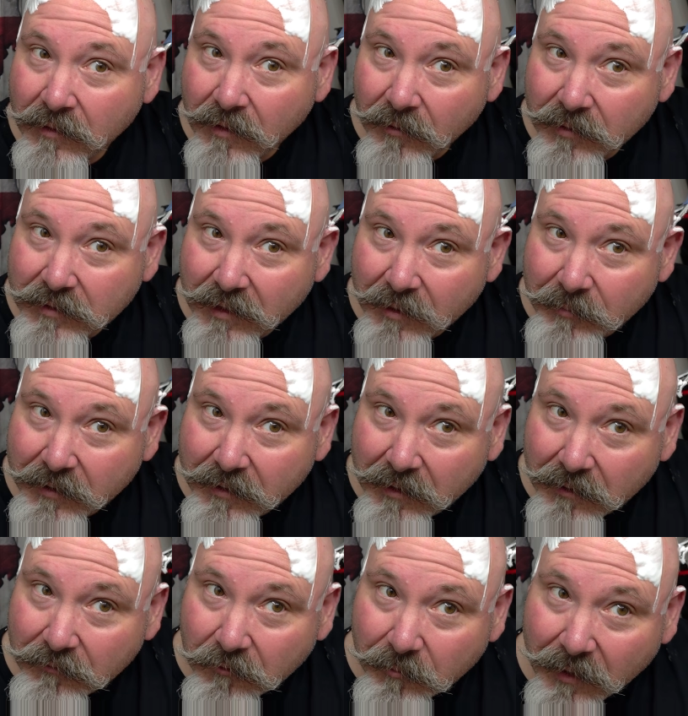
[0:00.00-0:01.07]
Always got to be
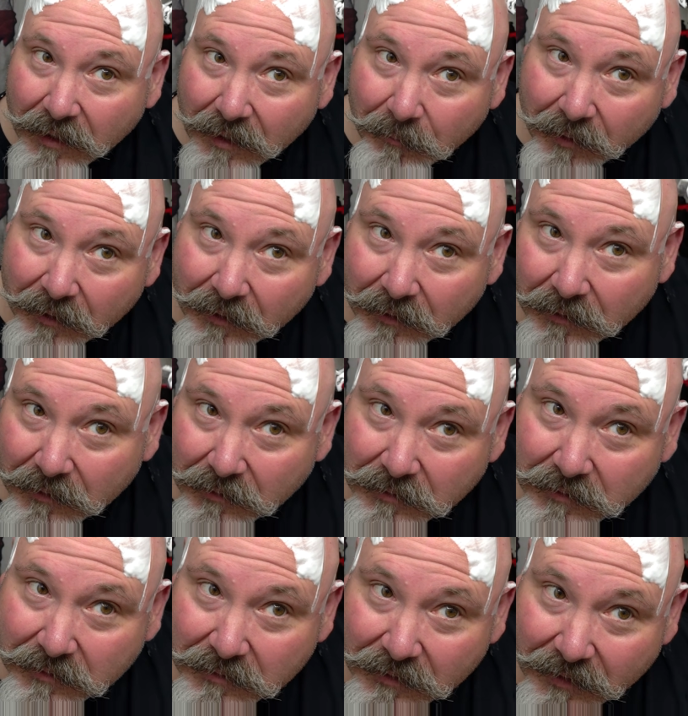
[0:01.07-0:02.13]
careful behind my
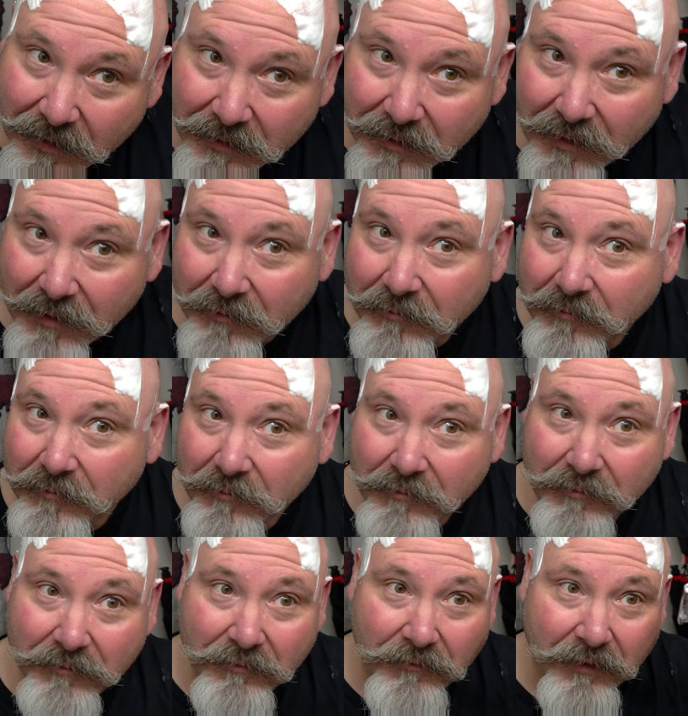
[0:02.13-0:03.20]
ears because I got that
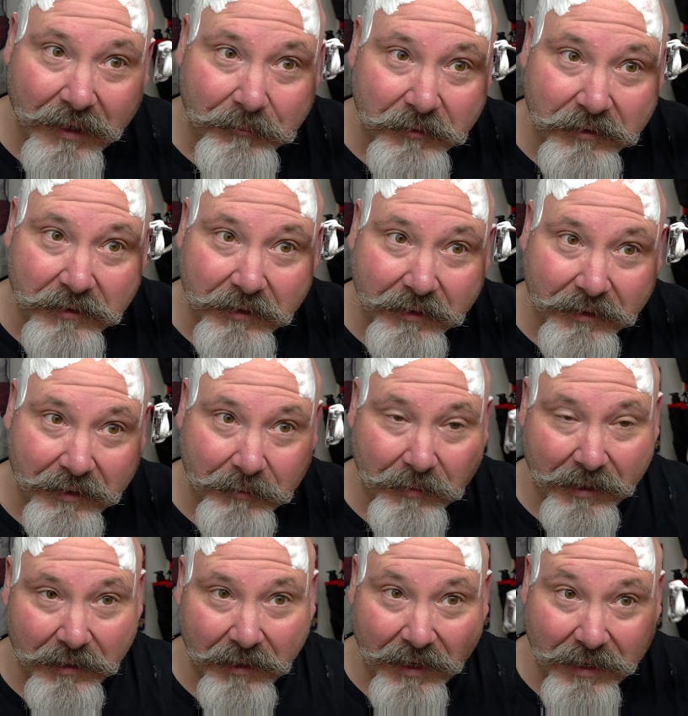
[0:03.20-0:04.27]
flap of skin that
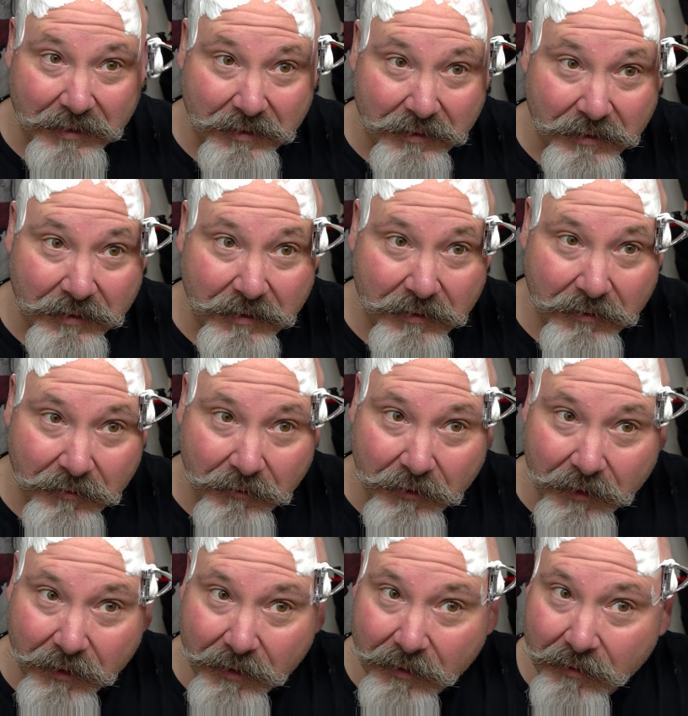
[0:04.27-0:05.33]
my glasses
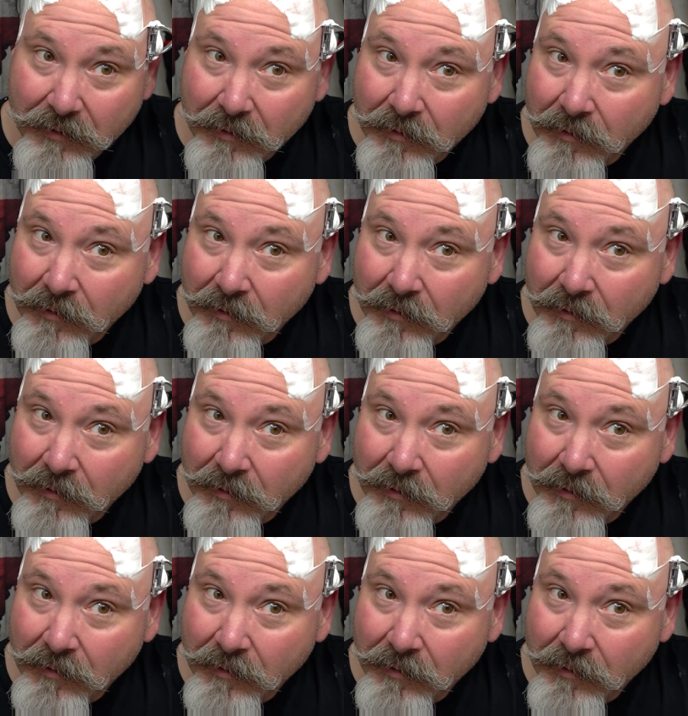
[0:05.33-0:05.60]
create.